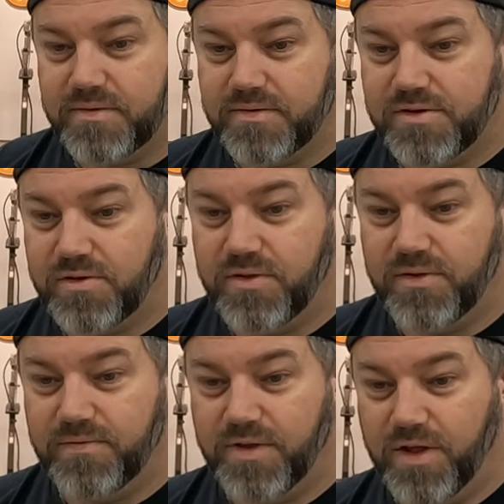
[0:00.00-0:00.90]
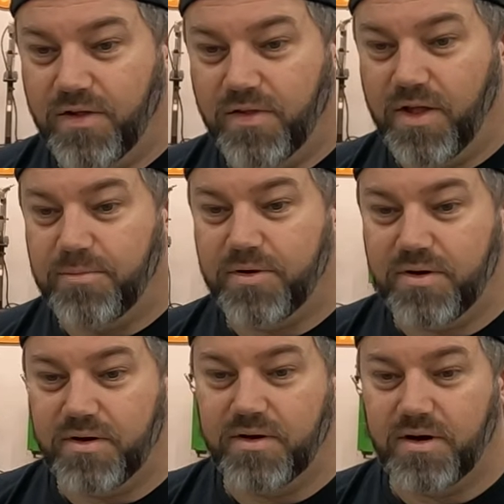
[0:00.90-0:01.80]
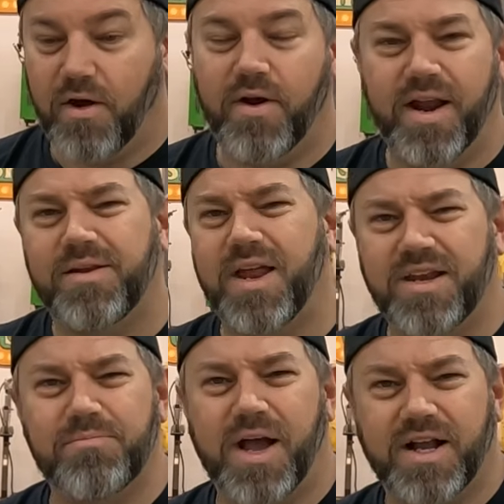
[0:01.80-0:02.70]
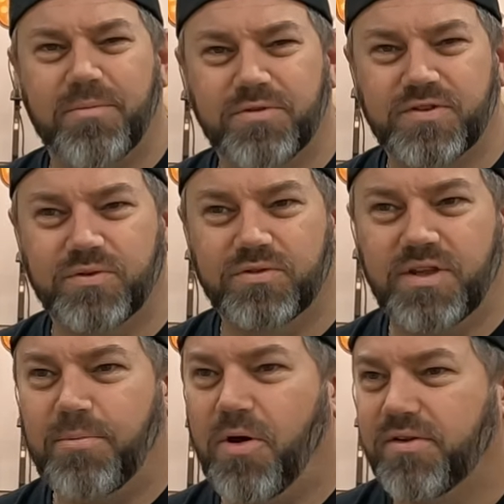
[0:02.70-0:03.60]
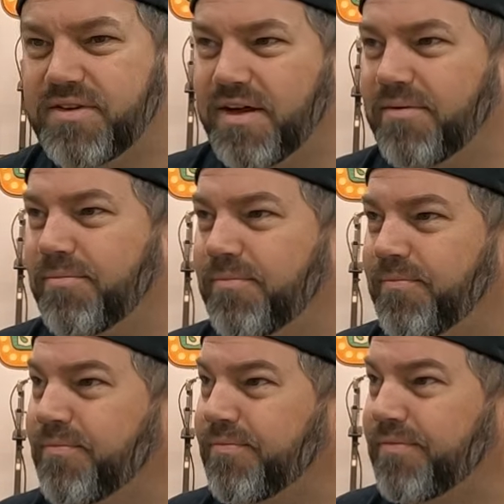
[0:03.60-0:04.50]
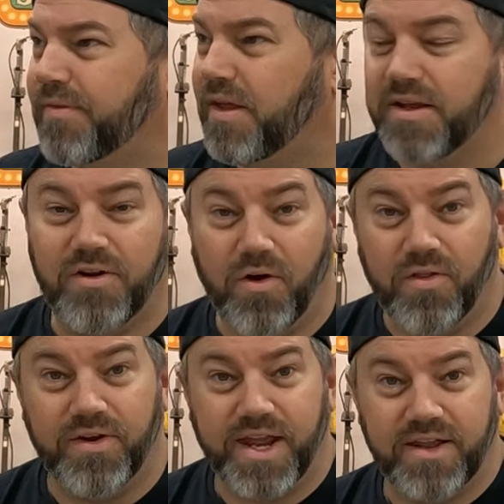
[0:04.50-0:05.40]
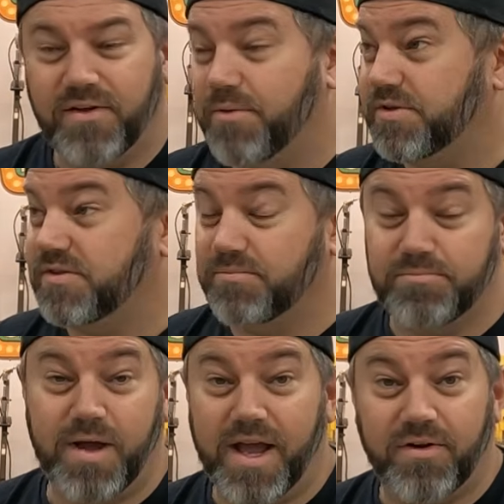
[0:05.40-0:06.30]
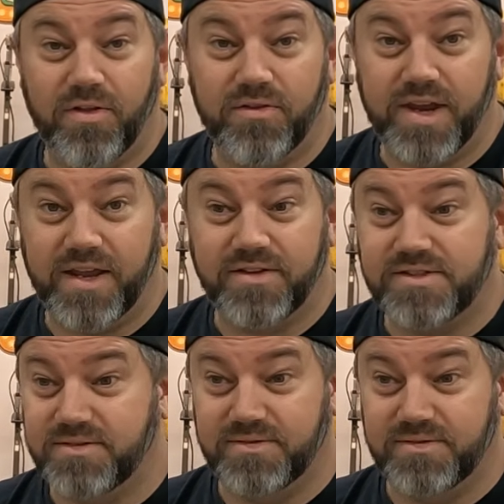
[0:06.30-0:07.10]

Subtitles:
so the lumber. Oh, and I did buy a couple tools. I bought, all the I was buying all the nails,